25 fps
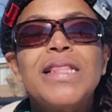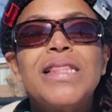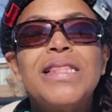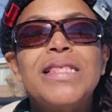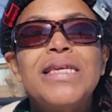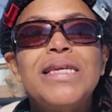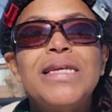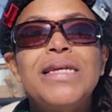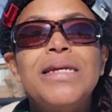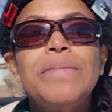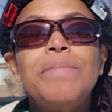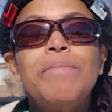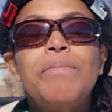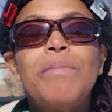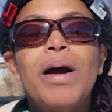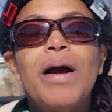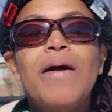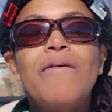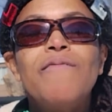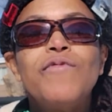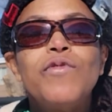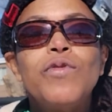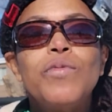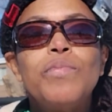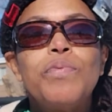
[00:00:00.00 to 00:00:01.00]
the
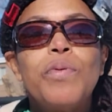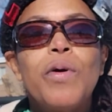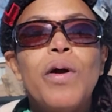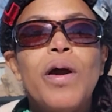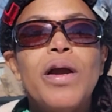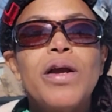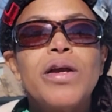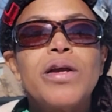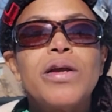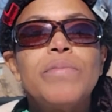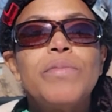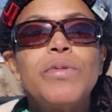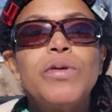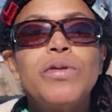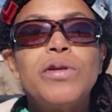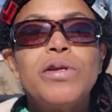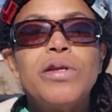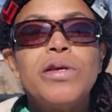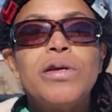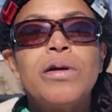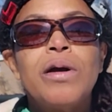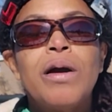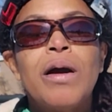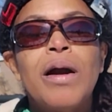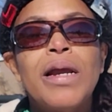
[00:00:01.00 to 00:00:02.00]
Montview Park
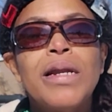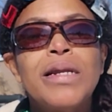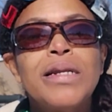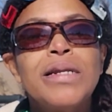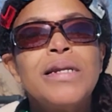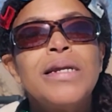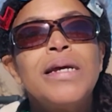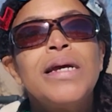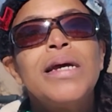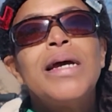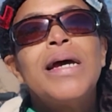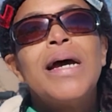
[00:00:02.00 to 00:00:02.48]
Community Garden.